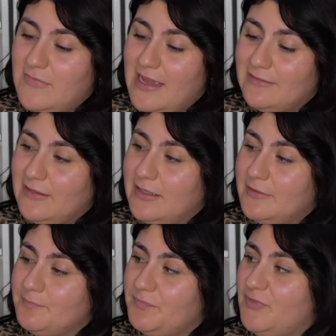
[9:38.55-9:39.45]

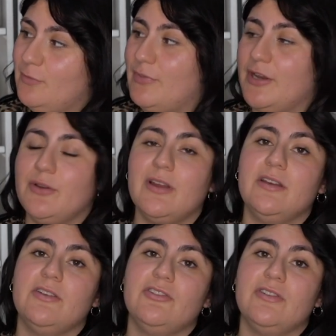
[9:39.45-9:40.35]
excellent to brand new
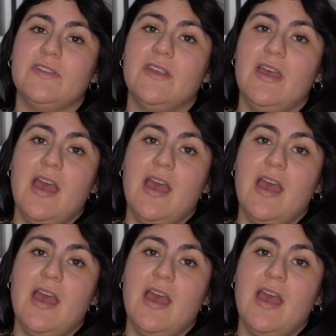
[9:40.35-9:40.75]
conditions.